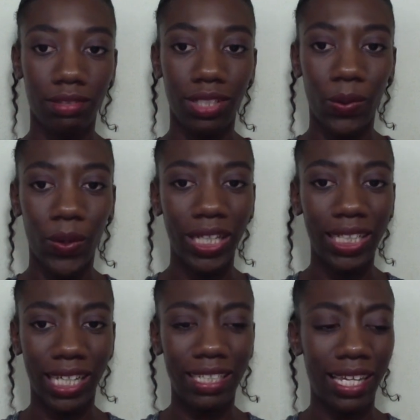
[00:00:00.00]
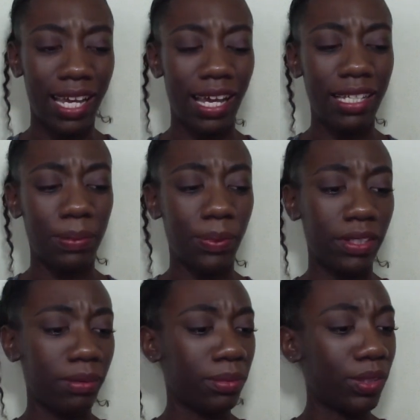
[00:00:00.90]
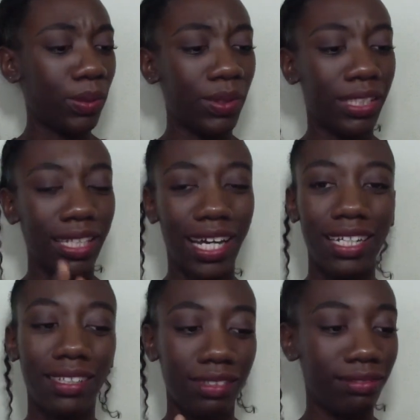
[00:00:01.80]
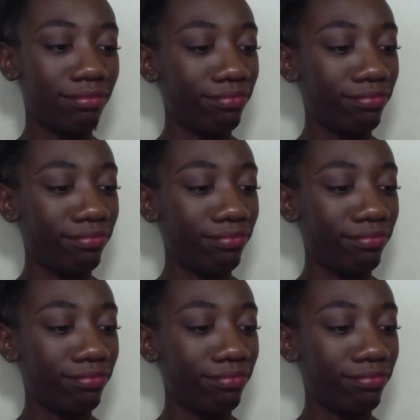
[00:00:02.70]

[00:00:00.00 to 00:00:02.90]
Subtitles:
The oil is at the bottom, so it kind of